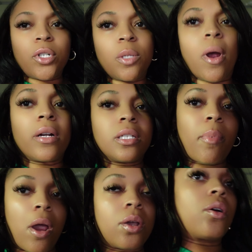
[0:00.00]
just parked in the
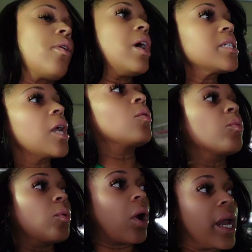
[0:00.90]
parking garage, like
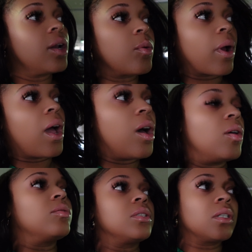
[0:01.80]
right
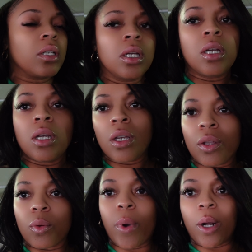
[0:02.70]
around,
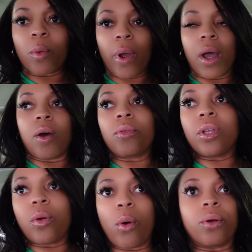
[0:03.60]
right around the
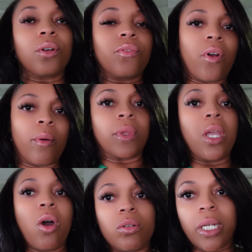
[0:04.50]
corner from the
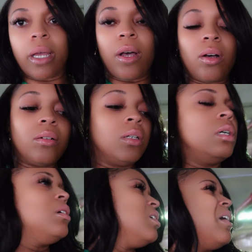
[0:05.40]
hotel.
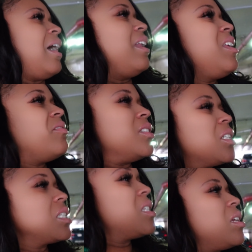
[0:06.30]
I didn't even look
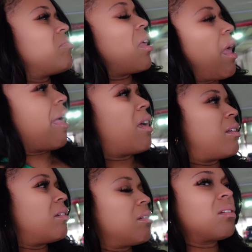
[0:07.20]
to see if they had
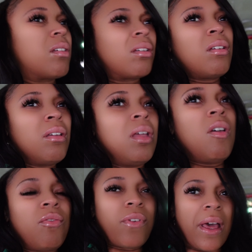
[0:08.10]

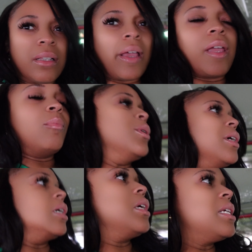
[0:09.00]
valet,
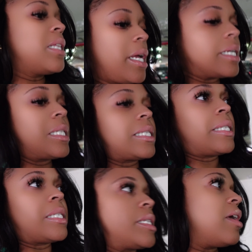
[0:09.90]
but it's like
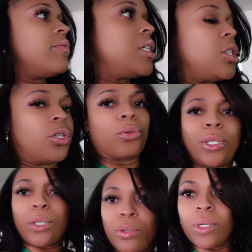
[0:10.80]
73
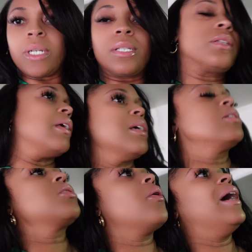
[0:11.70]
degrees today,
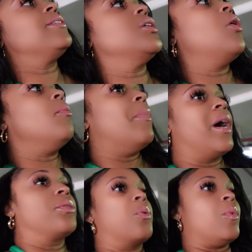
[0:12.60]
so I don't
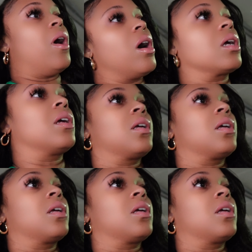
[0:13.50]
mind the walk.